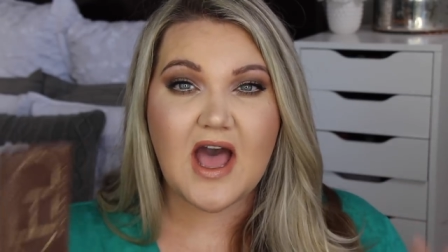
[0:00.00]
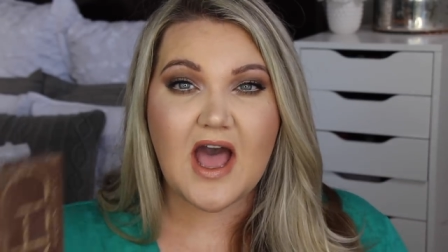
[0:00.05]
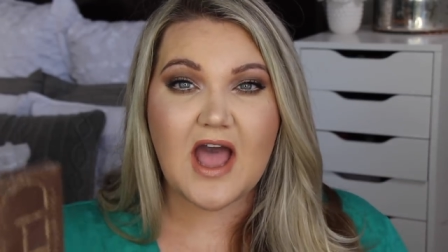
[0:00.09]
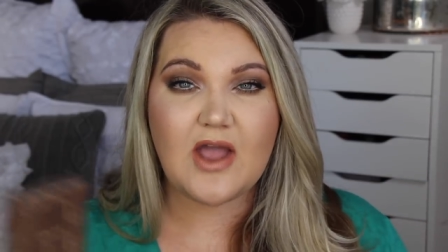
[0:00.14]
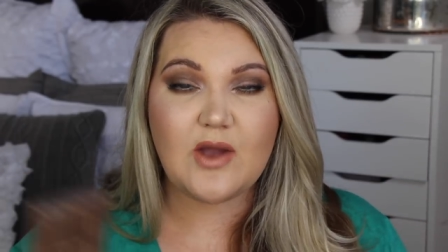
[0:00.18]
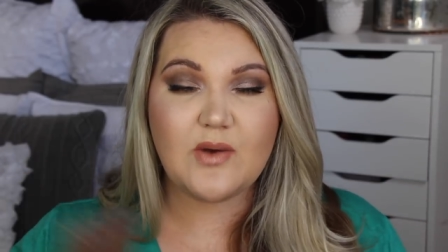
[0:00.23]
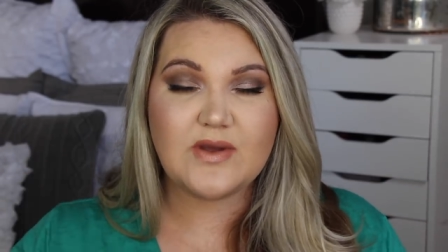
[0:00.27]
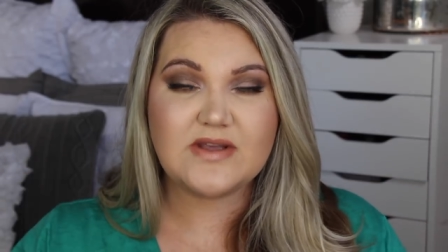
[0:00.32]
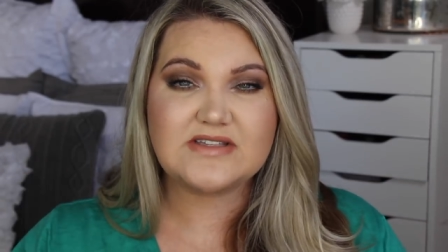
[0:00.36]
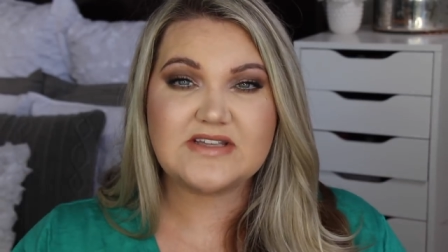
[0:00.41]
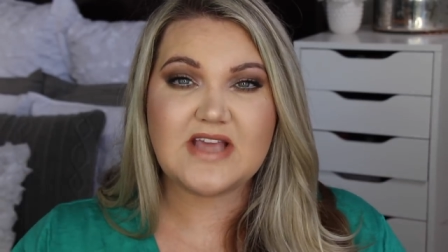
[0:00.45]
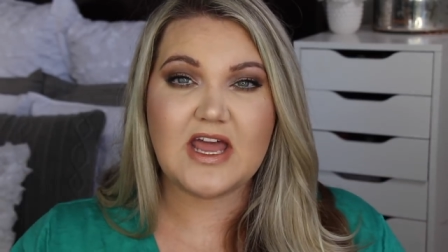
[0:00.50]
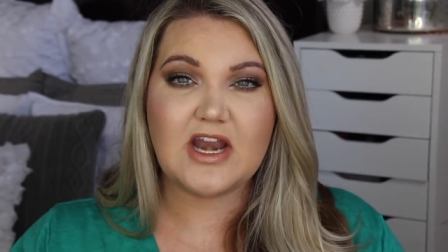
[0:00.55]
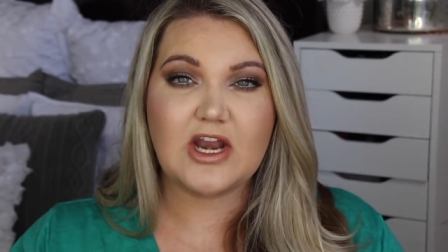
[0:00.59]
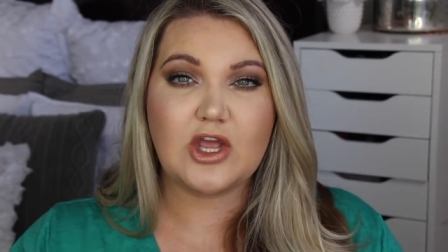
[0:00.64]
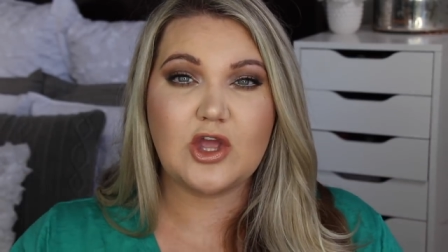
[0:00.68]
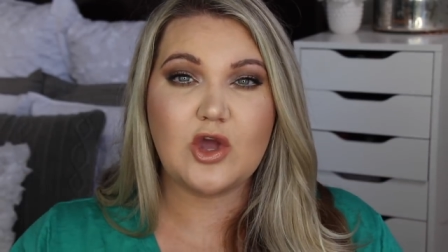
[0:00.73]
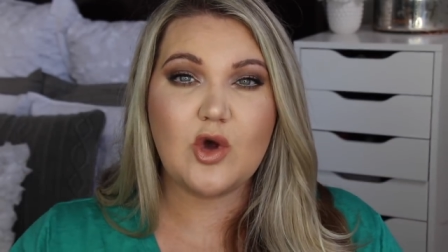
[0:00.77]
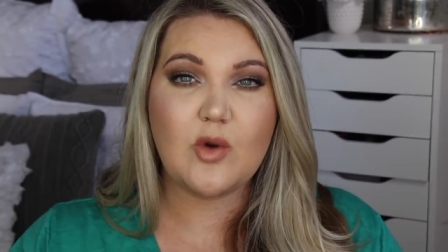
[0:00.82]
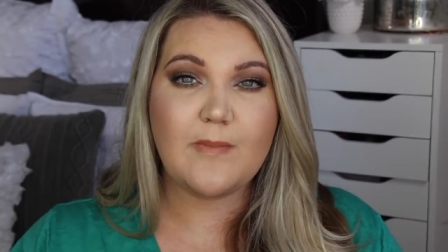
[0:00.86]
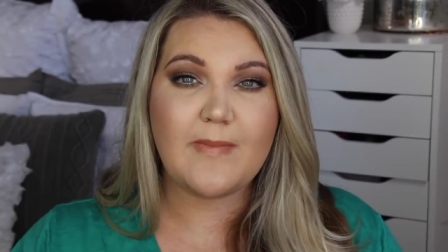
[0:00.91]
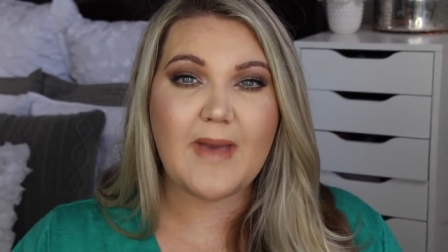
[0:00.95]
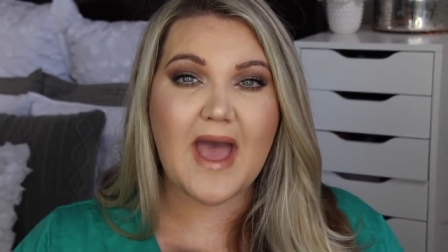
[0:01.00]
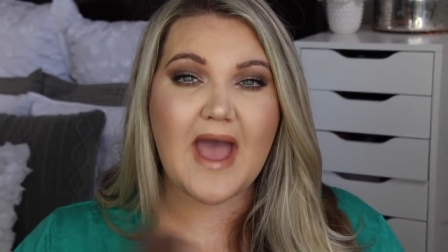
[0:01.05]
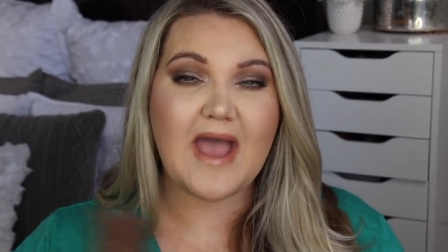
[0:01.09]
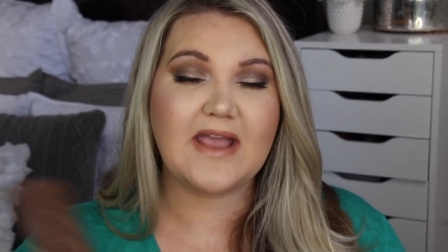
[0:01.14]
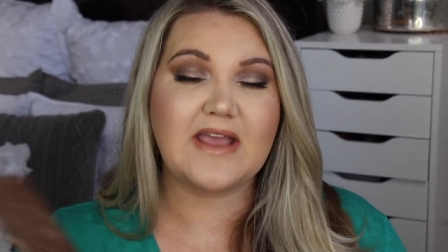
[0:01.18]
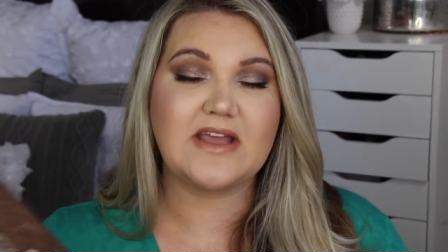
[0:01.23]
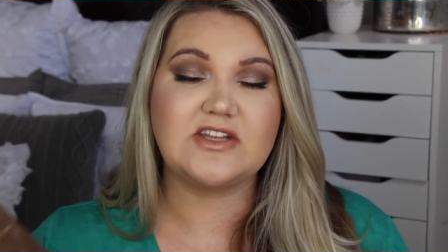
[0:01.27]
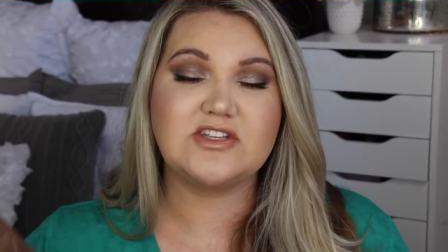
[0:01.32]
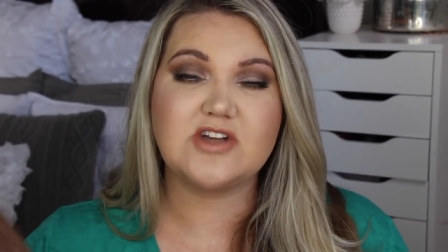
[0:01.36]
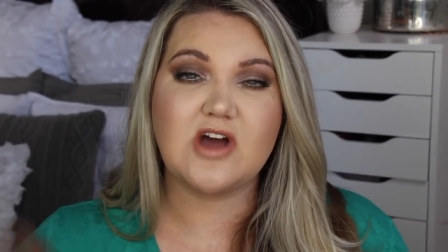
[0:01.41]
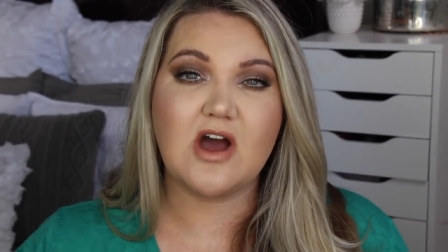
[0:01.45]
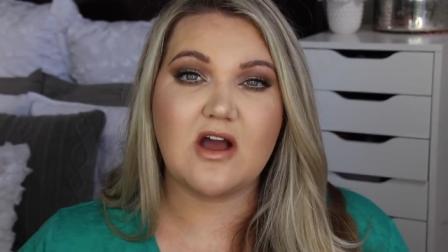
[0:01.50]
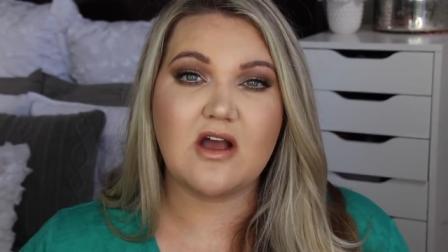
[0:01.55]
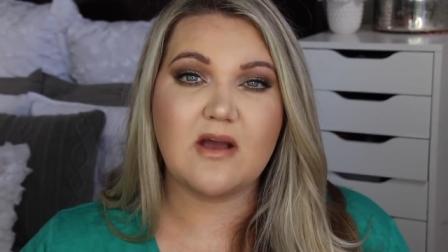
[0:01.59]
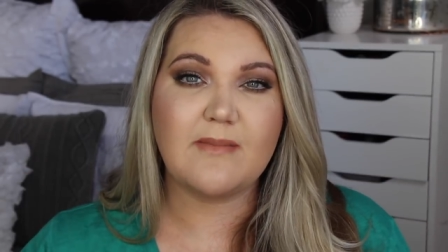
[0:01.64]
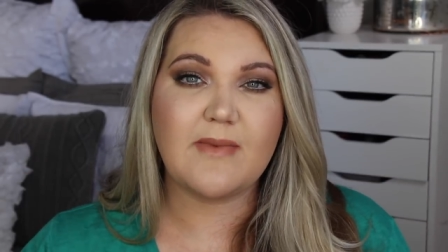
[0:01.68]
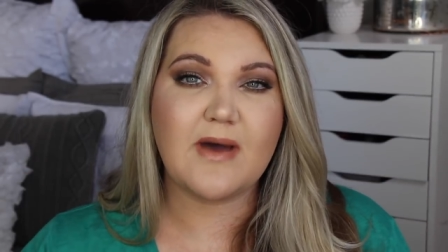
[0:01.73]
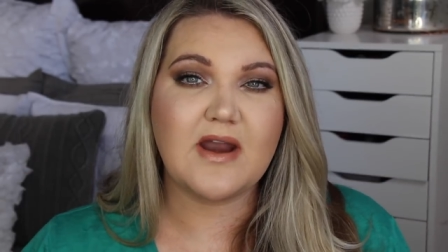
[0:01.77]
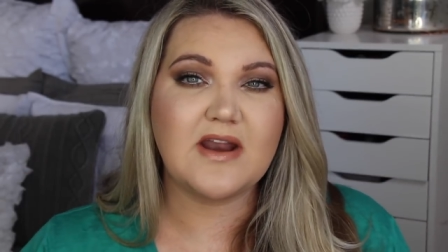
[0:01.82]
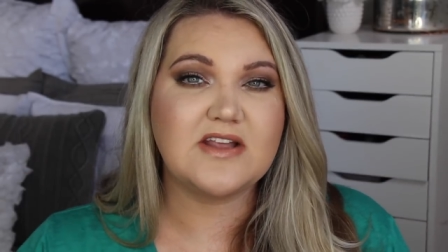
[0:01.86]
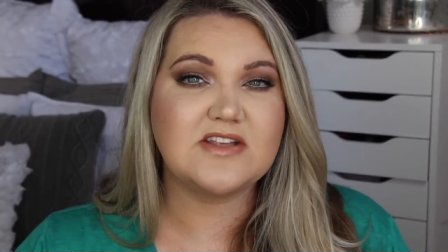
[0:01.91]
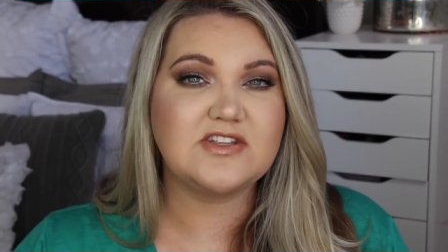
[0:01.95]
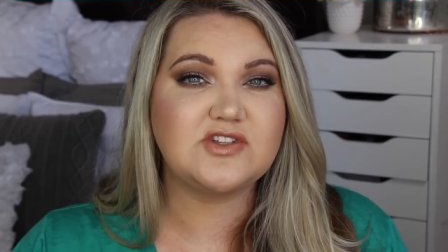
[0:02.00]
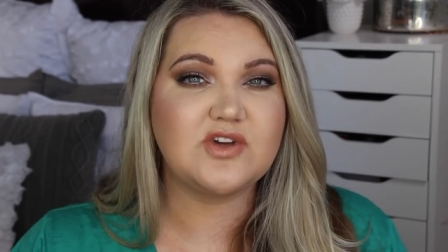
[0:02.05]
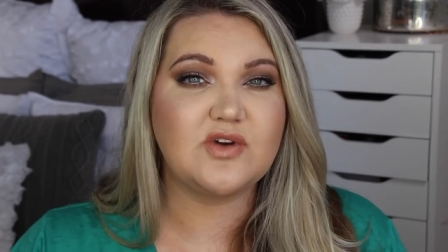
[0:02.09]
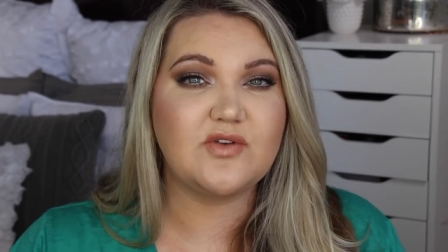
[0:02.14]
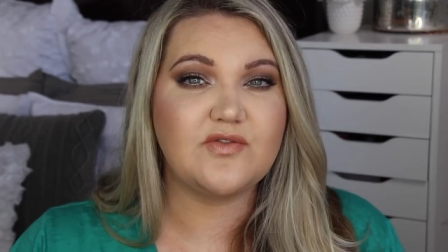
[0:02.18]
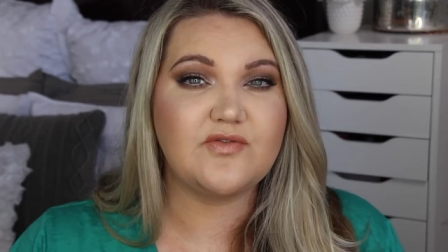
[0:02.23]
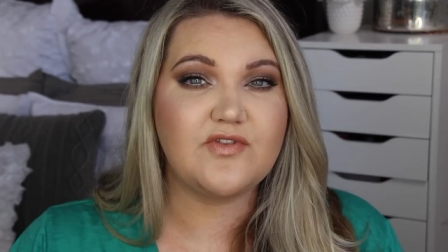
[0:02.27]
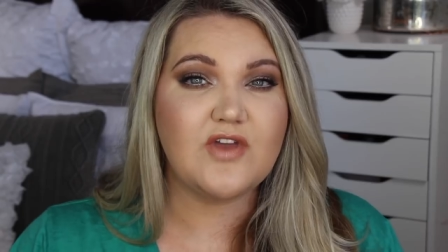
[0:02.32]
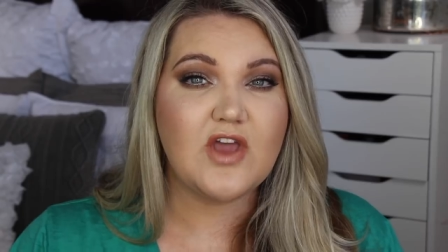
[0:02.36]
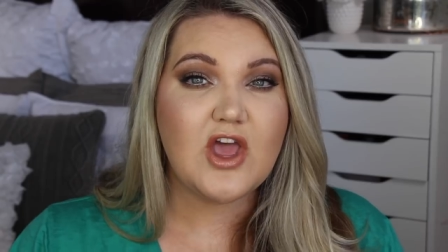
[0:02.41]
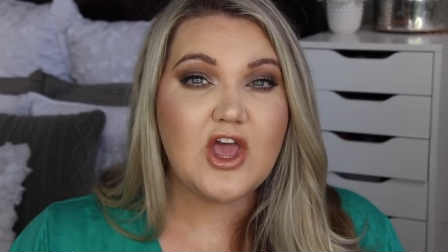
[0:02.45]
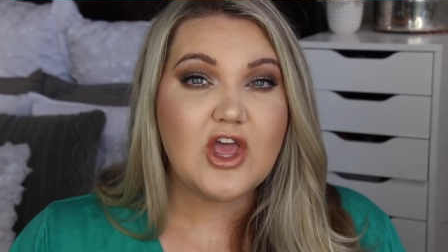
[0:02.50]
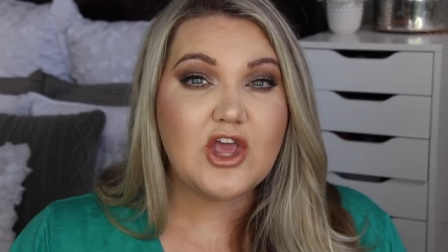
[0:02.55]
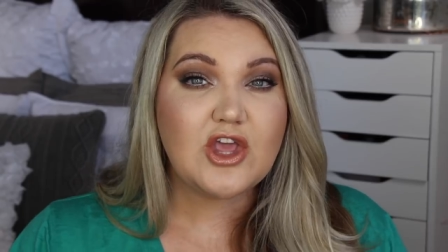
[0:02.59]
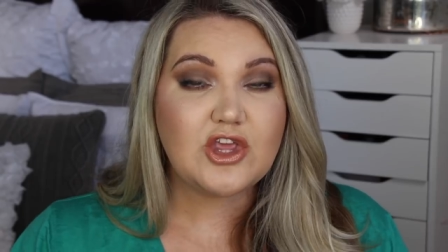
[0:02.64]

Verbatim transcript: I always kind of go back and talk about it so if